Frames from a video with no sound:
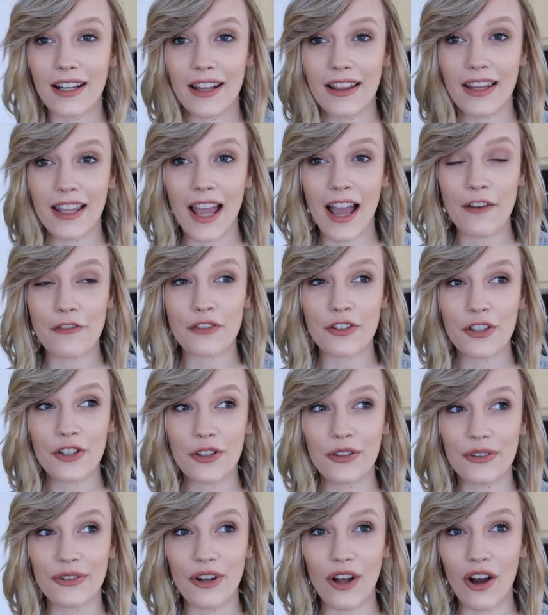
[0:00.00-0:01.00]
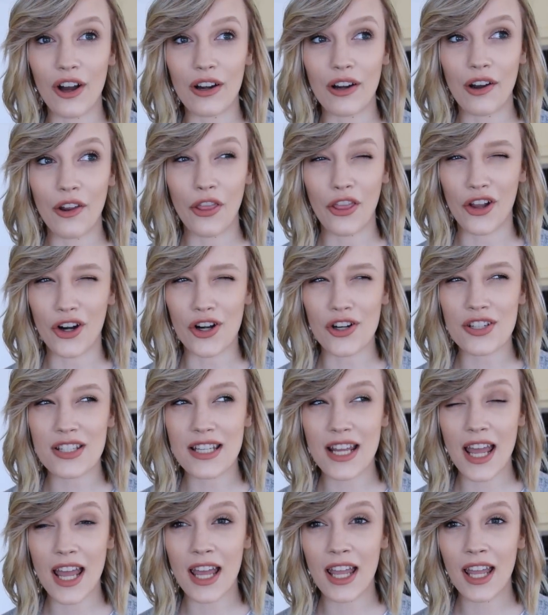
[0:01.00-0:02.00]
in the afternoon on
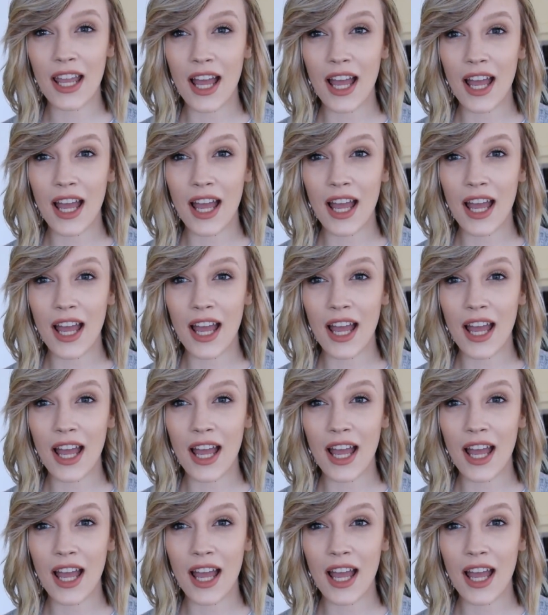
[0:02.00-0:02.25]
Thursday.